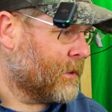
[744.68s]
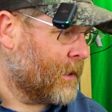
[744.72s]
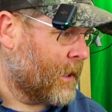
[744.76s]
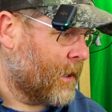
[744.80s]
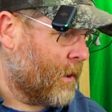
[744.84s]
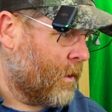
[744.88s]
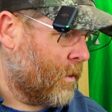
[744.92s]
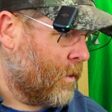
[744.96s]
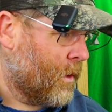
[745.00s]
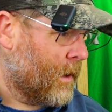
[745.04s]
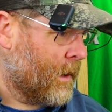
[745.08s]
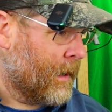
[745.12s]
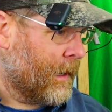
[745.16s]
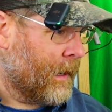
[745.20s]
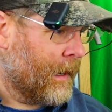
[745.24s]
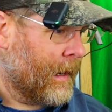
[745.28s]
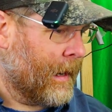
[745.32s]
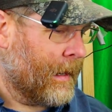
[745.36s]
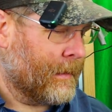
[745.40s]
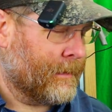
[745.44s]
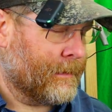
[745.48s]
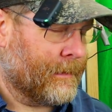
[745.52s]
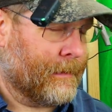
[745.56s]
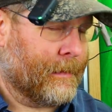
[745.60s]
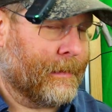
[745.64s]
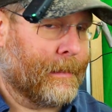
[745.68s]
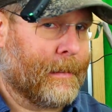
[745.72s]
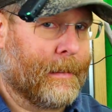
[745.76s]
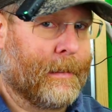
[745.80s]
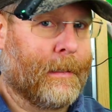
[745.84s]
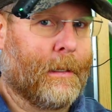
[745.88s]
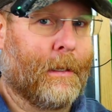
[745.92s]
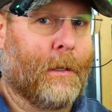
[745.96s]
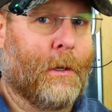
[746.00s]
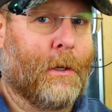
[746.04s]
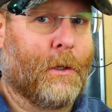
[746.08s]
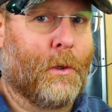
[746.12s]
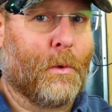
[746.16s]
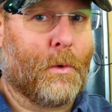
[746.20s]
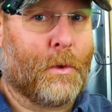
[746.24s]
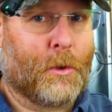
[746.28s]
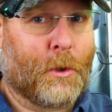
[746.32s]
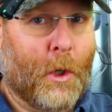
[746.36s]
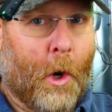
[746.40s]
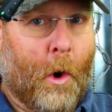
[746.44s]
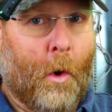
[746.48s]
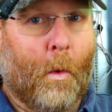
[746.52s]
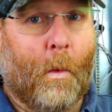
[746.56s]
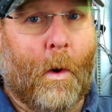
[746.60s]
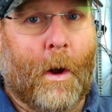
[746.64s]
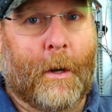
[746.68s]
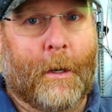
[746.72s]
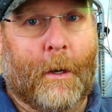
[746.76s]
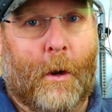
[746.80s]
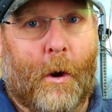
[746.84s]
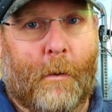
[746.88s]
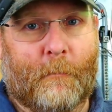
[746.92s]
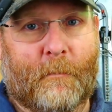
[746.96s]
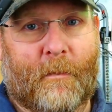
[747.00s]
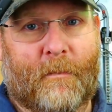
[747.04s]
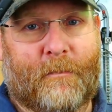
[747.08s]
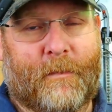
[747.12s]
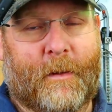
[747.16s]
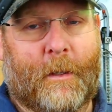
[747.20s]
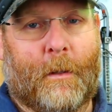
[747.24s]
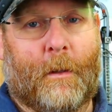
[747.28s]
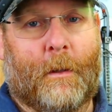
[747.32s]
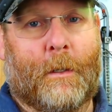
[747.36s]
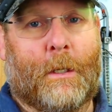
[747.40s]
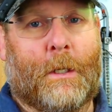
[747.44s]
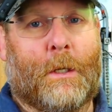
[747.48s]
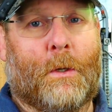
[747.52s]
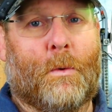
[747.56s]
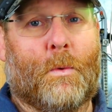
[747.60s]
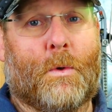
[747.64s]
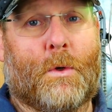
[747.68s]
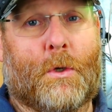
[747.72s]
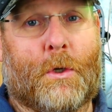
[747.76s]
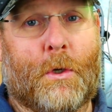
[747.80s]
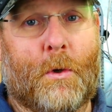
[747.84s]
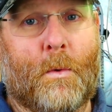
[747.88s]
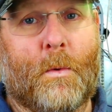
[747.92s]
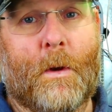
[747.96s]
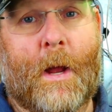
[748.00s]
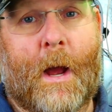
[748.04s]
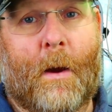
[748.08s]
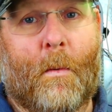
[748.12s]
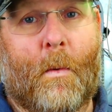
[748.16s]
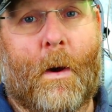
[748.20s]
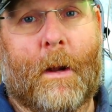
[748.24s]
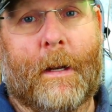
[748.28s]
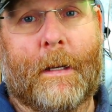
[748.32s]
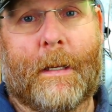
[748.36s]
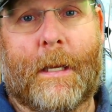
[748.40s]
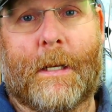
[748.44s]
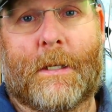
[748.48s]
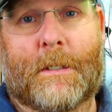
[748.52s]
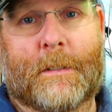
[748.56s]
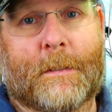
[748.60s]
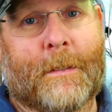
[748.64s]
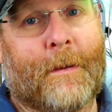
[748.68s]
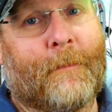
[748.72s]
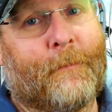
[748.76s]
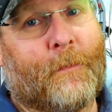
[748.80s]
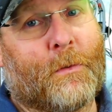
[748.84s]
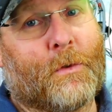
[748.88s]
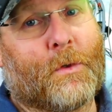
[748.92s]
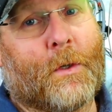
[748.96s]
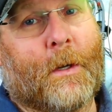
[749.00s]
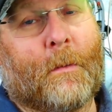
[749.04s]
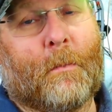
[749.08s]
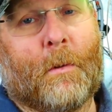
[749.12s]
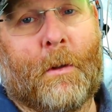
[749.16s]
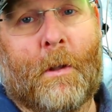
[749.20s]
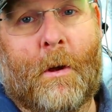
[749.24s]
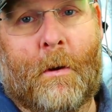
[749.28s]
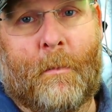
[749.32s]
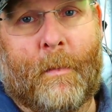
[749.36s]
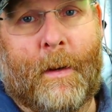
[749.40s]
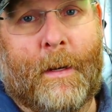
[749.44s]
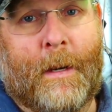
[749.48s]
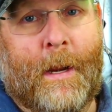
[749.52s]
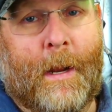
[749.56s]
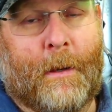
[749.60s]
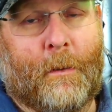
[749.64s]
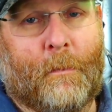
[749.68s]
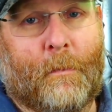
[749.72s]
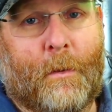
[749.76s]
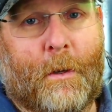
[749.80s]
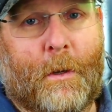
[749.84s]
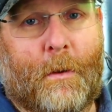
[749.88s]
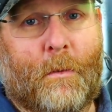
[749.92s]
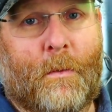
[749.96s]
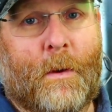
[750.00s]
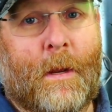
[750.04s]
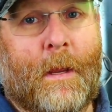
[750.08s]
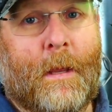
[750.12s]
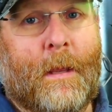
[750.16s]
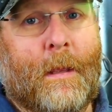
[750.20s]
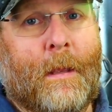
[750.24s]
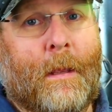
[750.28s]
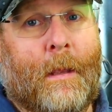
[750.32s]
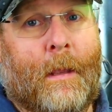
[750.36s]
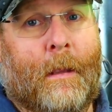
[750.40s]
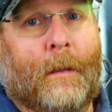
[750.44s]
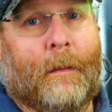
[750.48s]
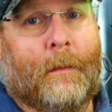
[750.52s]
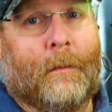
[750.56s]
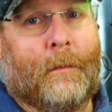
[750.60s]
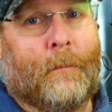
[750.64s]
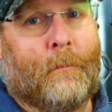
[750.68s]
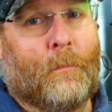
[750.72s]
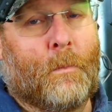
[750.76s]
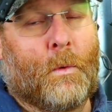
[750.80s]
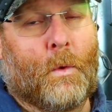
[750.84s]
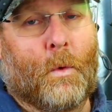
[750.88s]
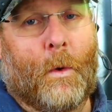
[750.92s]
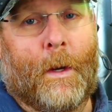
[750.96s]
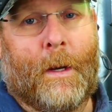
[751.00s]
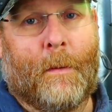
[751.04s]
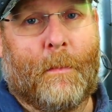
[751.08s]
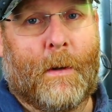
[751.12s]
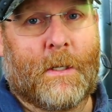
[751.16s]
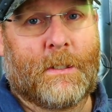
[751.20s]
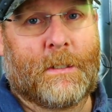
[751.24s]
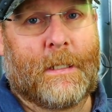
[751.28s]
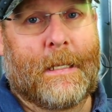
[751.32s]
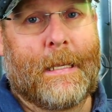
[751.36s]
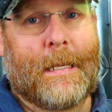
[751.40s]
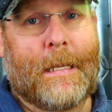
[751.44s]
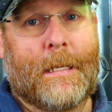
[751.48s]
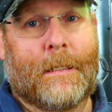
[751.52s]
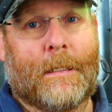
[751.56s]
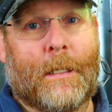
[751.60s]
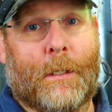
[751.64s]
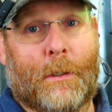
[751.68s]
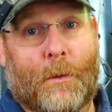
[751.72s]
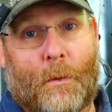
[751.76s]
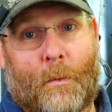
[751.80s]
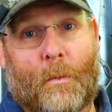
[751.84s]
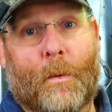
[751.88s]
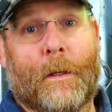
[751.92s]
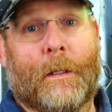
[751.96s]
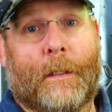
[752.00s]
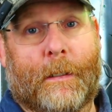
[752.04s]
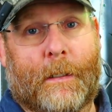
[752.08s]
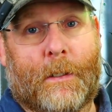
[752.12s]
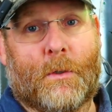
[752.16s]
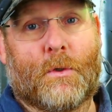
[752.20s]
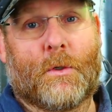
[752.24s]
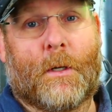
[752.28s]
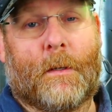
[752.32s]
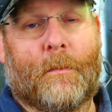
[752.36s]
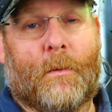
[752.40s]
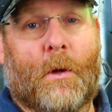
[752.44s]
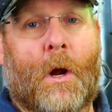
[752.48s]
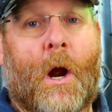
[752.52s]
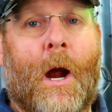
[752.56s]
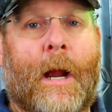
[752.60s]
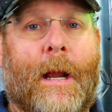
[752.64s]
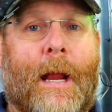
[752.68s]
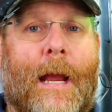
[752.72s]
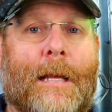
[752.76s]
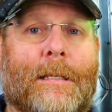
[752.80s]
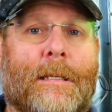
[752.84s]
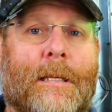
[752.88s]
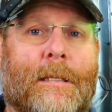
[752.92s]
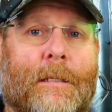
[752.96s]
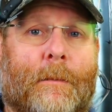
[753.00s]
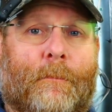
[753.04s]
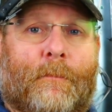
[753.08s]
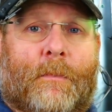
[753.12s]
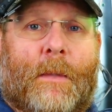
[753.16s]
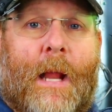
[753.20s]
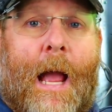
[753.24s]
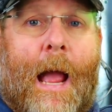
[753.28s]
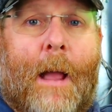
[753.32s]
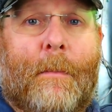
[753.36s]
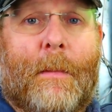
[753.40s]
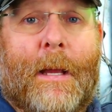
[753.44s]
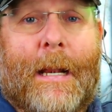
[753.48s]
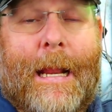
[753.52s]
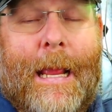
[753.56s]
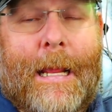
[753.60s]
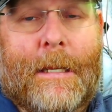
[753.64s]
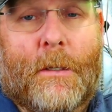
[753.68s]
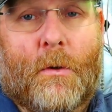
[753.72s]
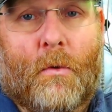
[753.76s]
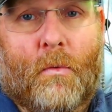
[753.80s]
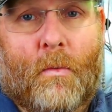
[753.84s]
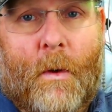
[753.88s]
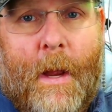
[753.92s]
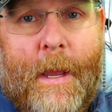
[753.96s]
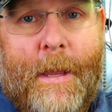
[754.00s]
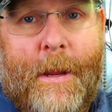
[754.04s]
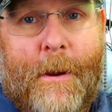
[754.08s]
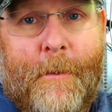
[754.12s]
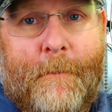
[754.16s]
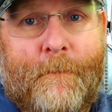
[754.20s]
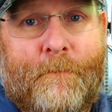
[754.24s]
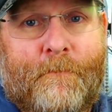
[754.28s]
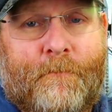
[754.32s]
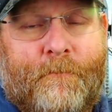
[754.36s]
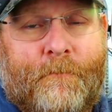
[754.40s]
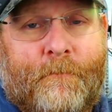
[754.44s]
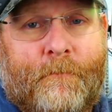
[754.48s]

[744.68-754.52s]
so you don't want to overfill it. You do not want to get yourself in trouble a long way down the road, create a bunch of heat, and then you're really in trouble. All right, guys, listen, I'm going to end it right here.